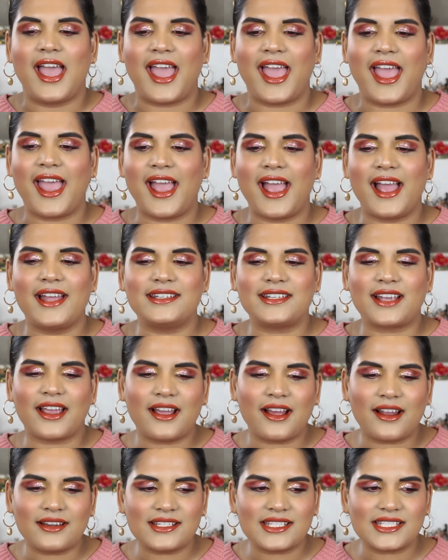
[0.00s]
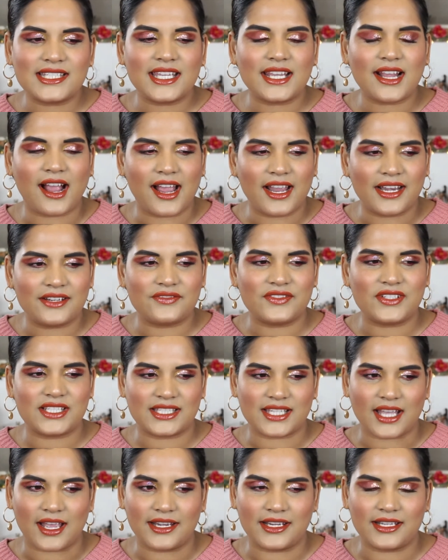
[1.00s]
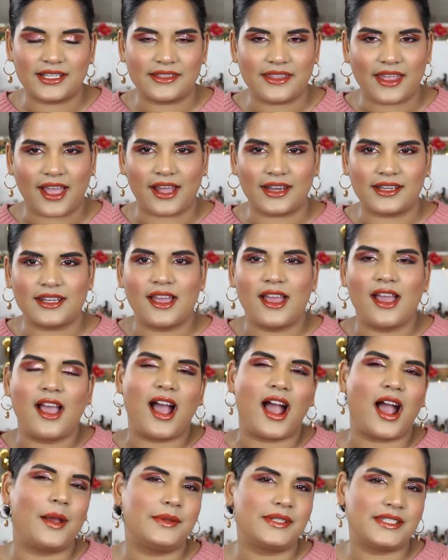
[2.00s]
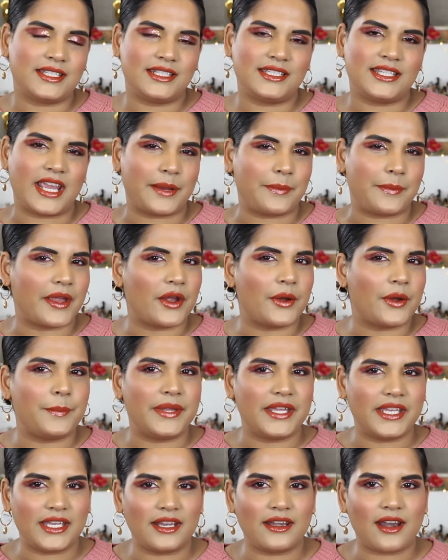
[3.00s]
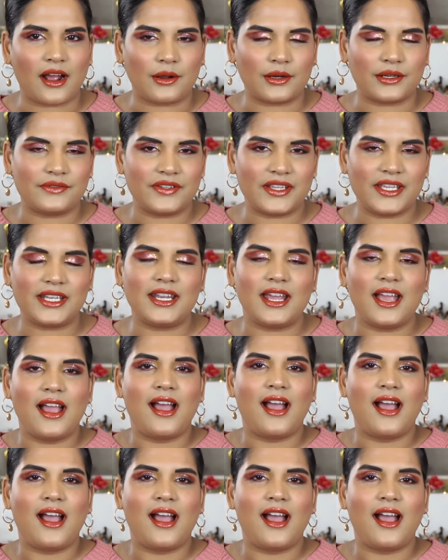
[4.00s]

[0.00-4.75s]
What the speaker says: and I honestly kind of decided that I was going to take my opinion out of it.